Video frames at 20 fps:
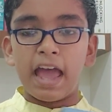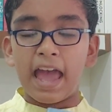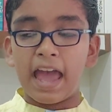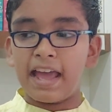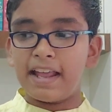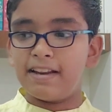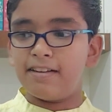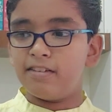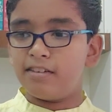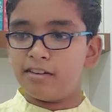
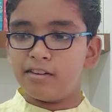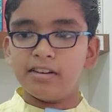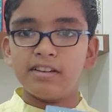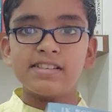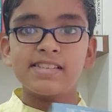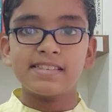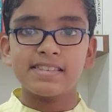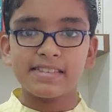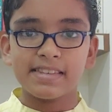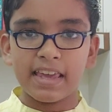and
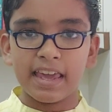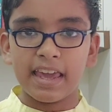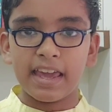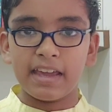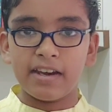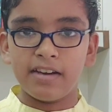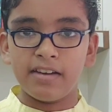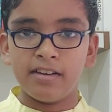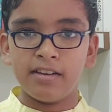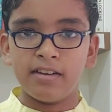
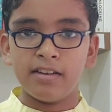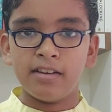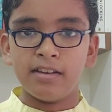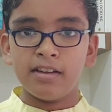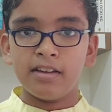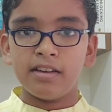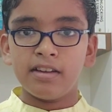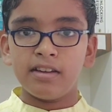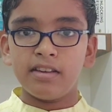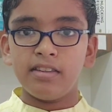scared.
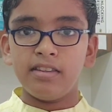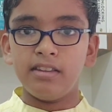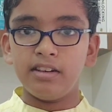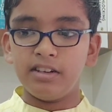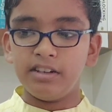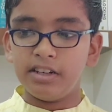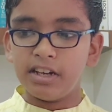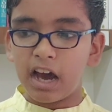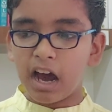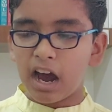
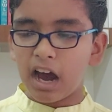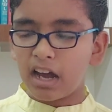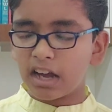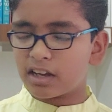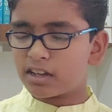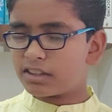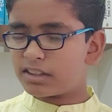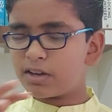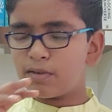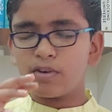
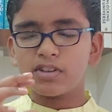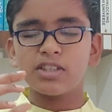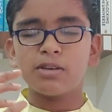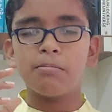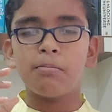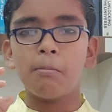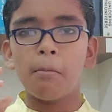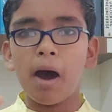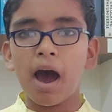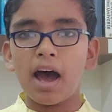There was a
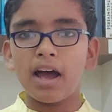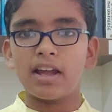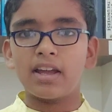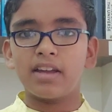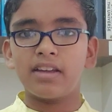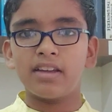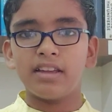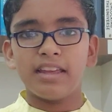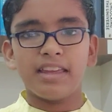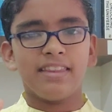
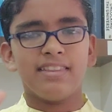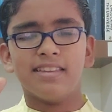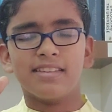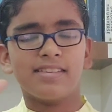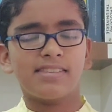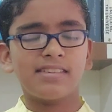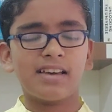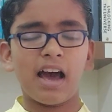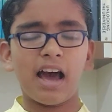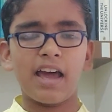mark in the
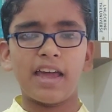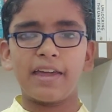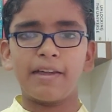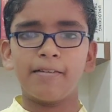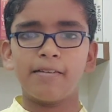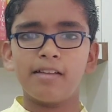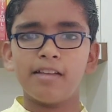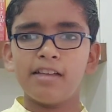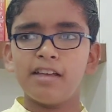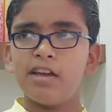sky
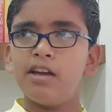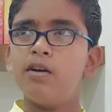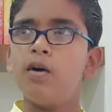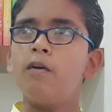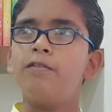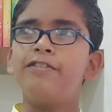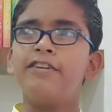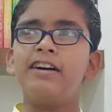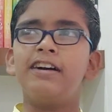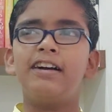
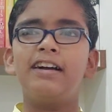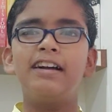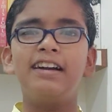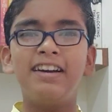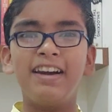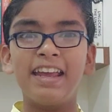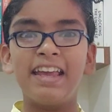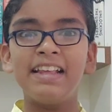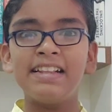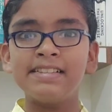of a
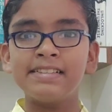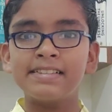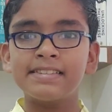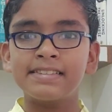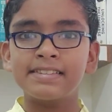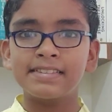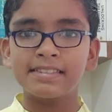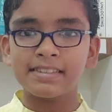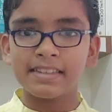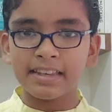green
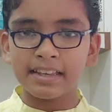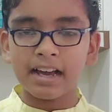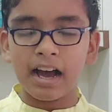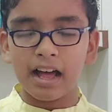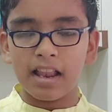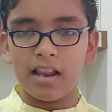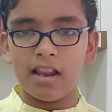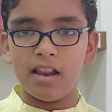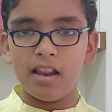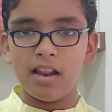
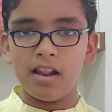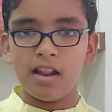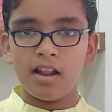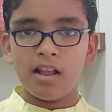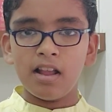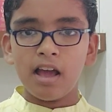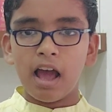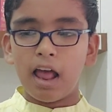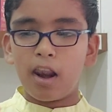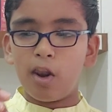skull
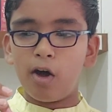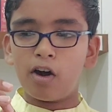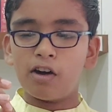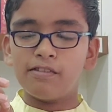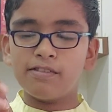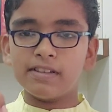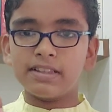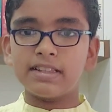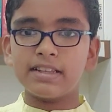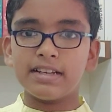
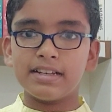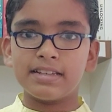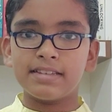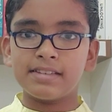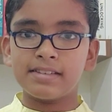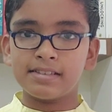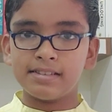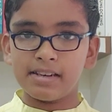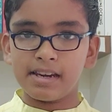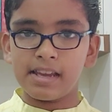along with a
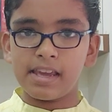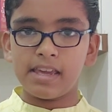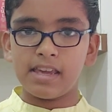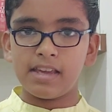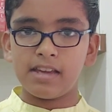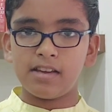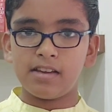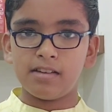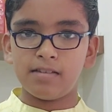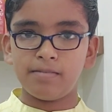
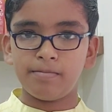snake.